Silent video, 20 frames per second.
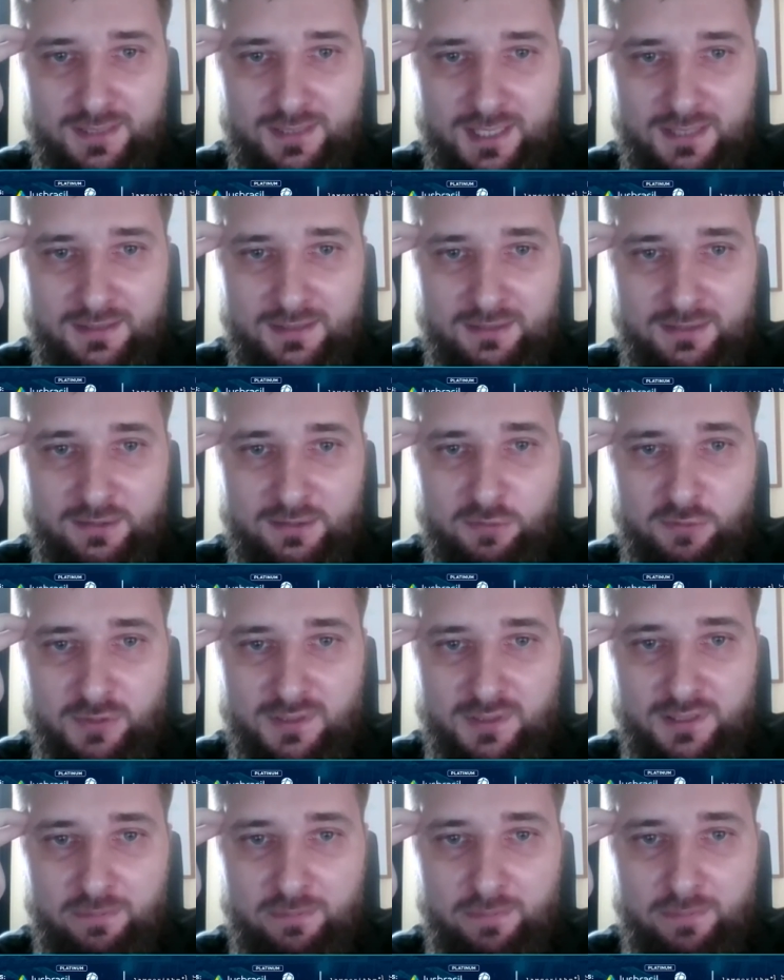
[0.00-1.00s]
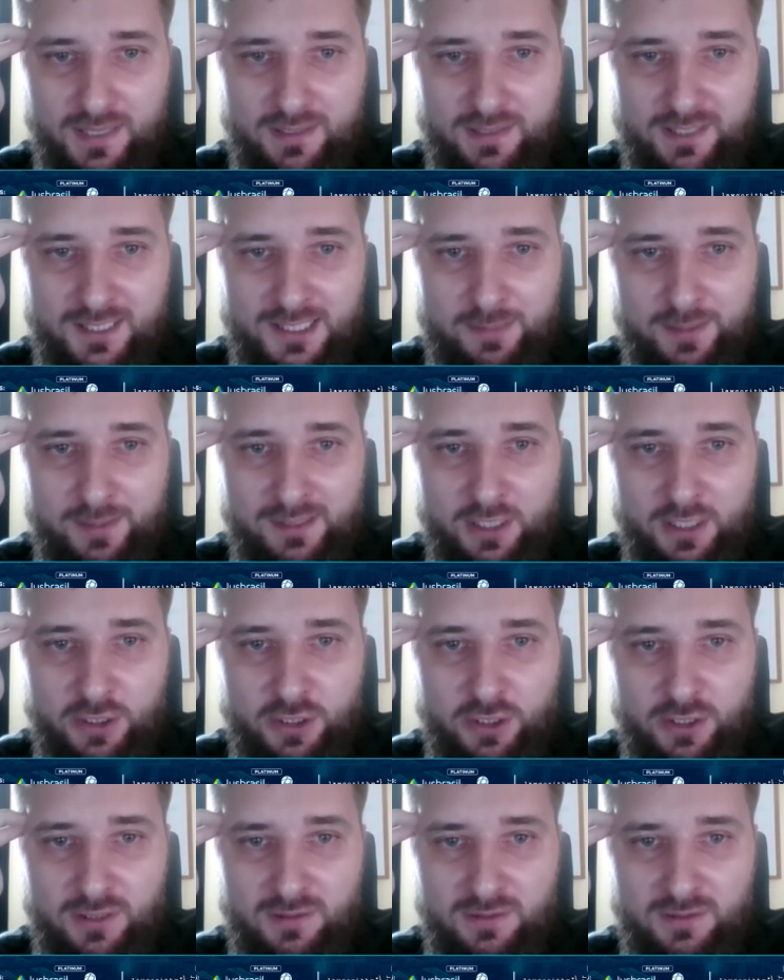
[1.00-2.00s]
said that it was the best
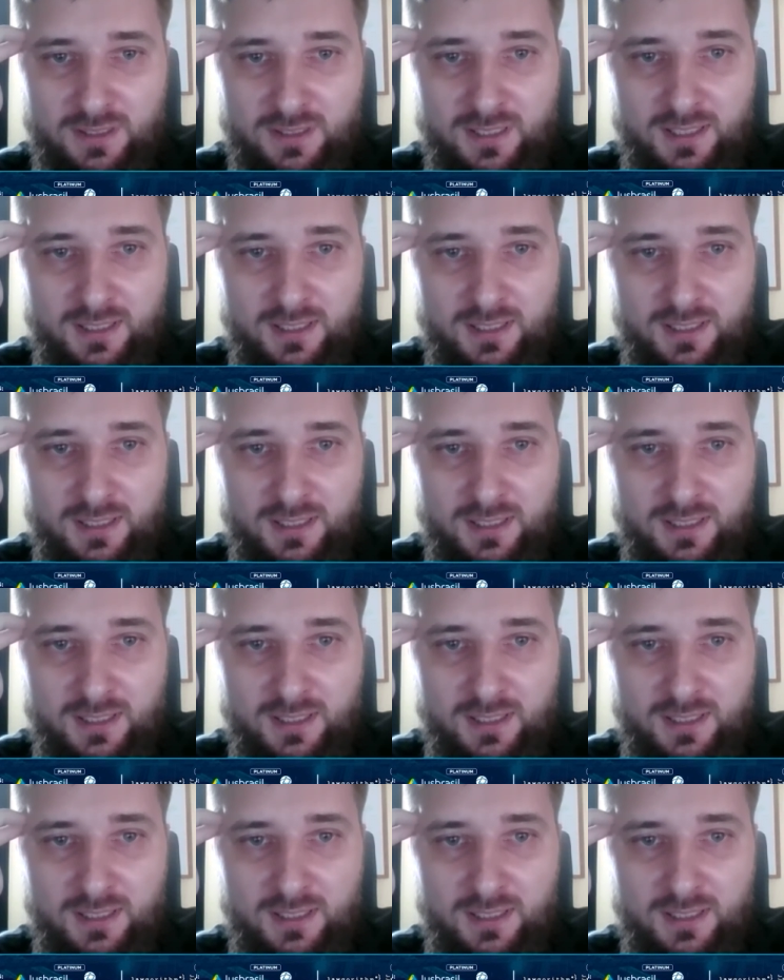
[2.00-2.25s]
explanation